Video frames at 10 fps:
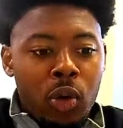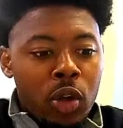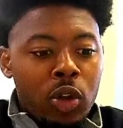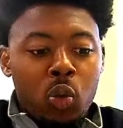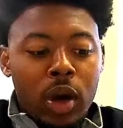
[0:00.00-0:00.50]

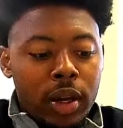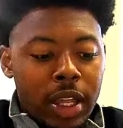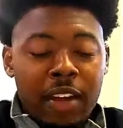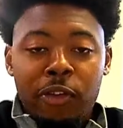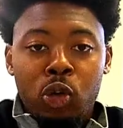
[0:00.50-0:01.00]
what
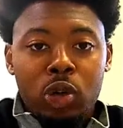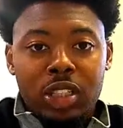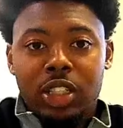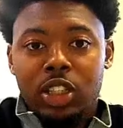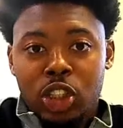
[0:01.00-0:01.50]

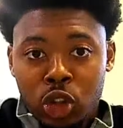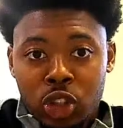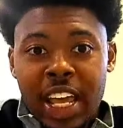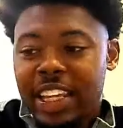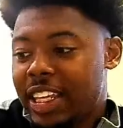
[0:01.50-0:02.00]
influencers
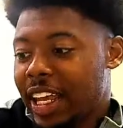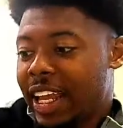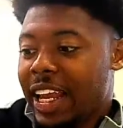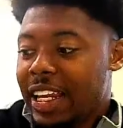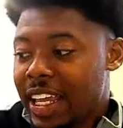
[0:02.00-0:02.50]
that they
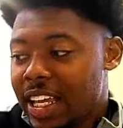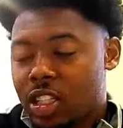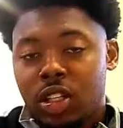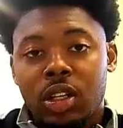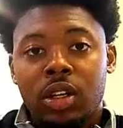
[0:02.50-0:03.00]
need
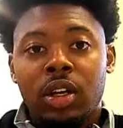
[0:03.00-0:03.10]
to